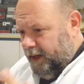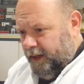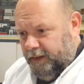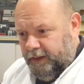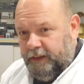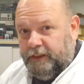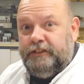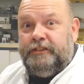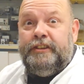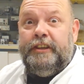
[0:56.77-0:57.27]
the
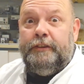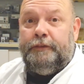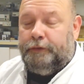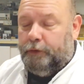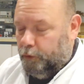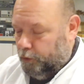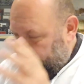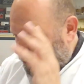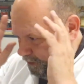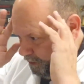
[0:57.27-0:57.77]

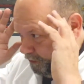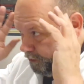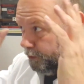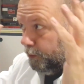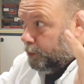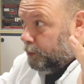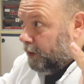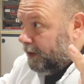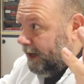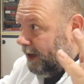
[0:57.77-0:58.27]
G-forces,
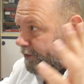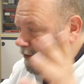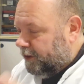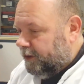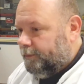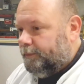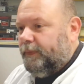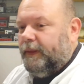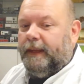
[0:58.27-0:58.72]
whatever.